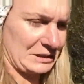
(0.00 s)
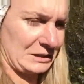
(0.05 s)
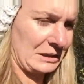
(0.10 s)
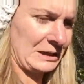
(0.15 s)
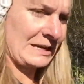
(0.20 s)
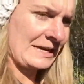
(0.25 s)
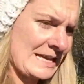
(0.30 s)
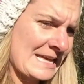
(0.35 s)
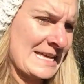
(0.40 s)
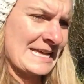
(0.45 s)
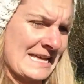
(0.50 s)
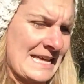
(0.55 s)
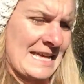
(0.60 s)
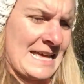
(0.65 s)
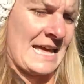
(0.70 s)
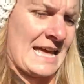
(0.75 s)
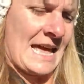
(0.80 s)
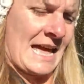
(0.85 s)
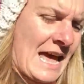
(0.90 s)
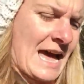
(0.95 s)

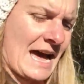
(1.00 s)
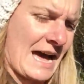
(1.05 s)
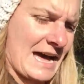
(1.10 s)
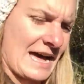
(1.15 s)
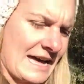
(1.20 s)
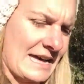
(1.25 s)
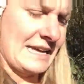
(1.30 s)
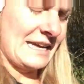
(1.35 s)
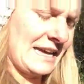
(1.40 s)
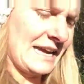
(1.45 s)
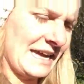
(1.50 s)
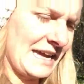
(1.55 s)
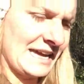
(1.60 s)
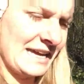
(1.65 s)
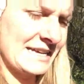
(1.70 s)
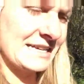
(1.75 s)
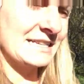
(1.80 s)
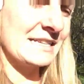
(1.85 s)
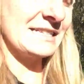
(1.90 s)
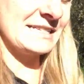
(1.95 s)
to.
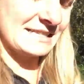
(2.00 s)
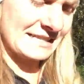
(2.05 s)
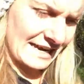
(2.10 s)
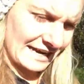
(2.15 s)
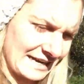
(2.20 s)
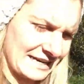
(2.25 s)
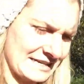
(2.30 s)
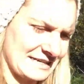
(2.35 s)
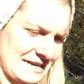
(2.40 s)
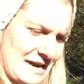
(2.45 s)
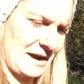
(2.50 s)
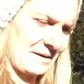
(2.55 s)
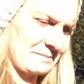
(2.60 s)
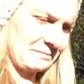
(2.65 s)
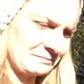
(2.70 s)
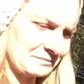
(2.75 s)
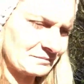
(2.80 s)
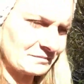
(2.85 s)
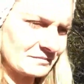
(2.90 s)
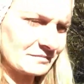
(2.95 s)
Second
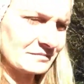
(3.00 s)
up,